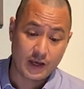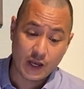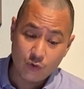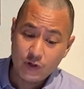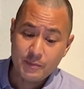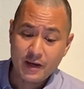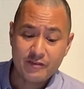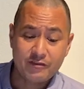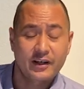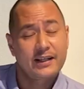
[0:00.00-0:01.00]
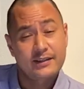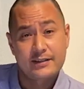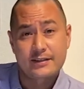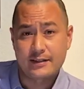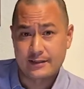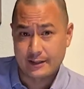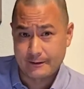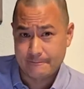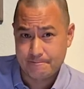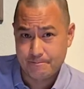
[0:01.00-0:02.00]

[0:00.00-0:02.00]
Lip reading: And we may forget this season.